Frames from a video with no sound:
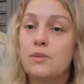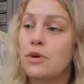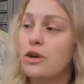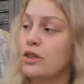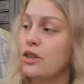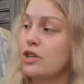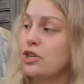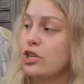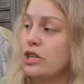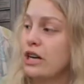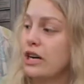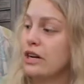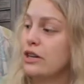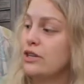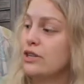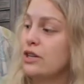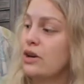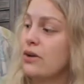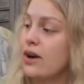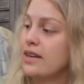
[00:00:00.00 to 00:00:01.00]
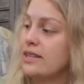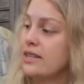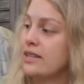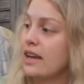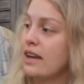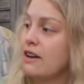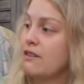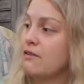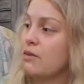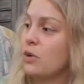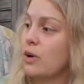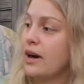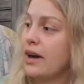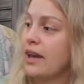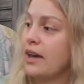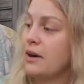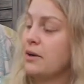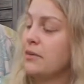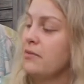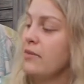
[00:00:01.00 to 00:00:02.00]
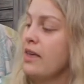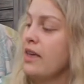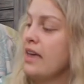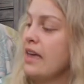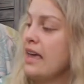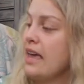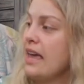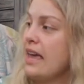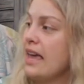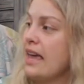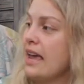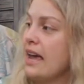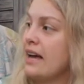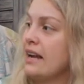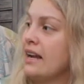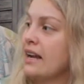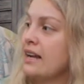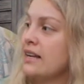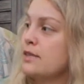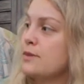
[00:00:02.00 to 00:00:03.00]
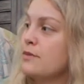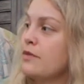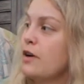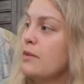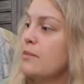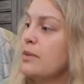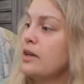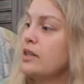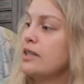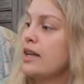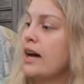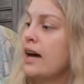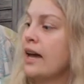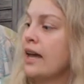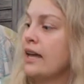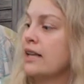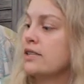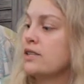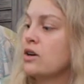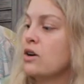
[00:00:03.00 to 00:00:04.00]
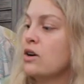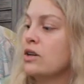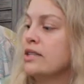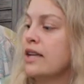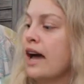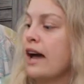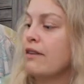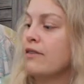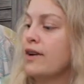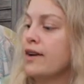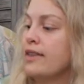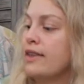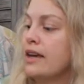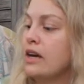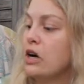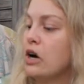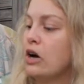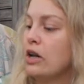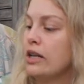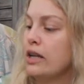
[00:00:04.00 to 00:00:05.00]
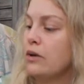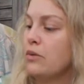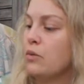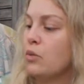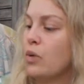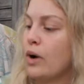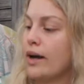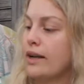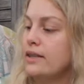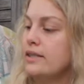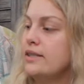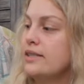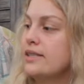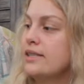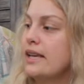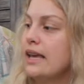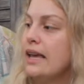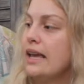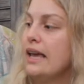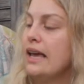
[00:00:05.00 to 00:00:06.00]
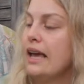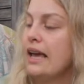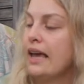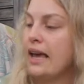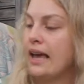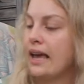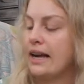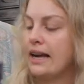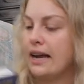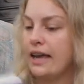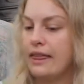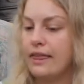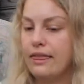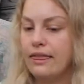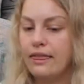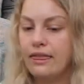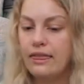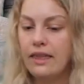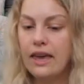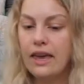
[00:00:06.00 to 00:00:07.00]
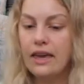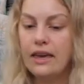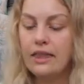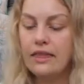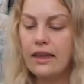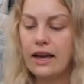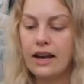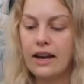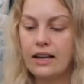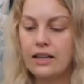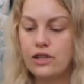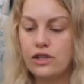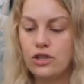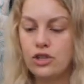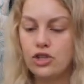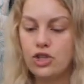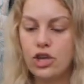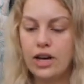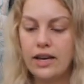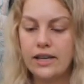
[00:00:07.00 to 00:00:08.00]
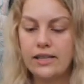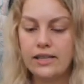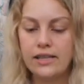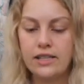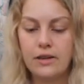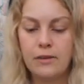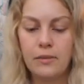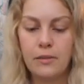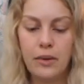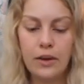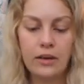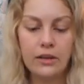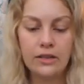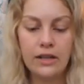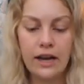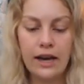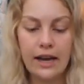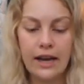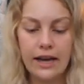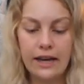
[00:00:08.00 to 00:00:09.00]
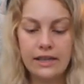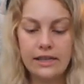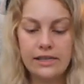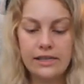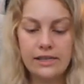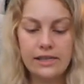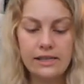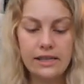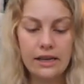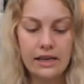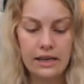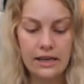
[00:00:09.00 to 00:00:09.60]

book this year, so I did get it for him, and it is from Bill Nye. It's called Everything All at Once, and I think that it's just Bill Nye's